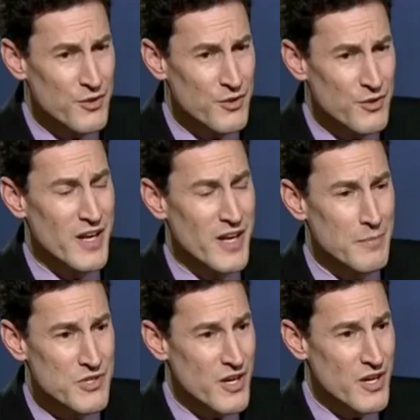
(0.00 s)
with
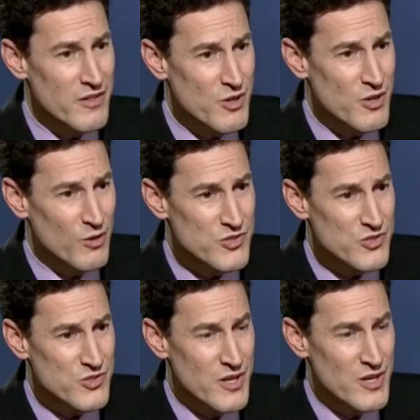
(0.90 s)
38% of the total
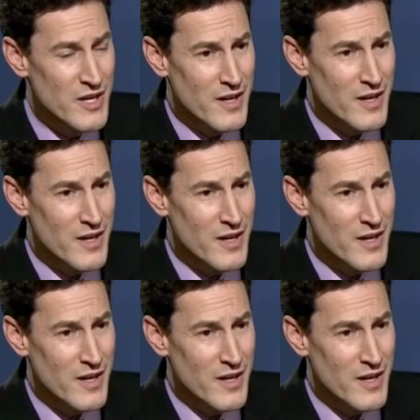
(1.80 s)
votes